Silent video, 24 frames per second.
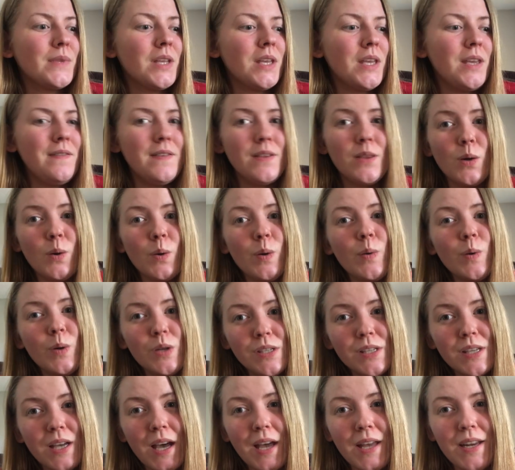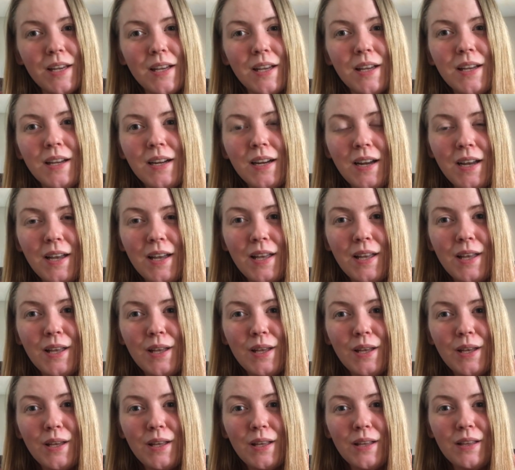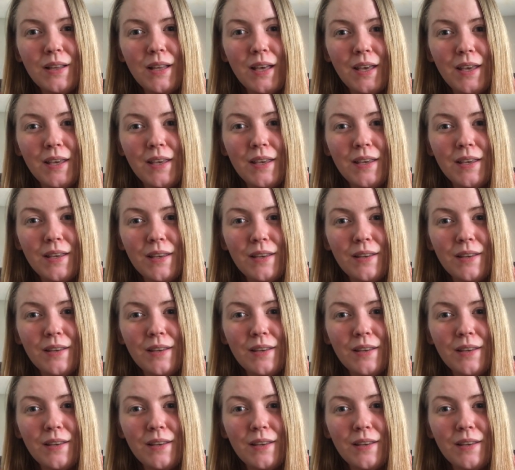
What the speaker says: Even though it was kind of like,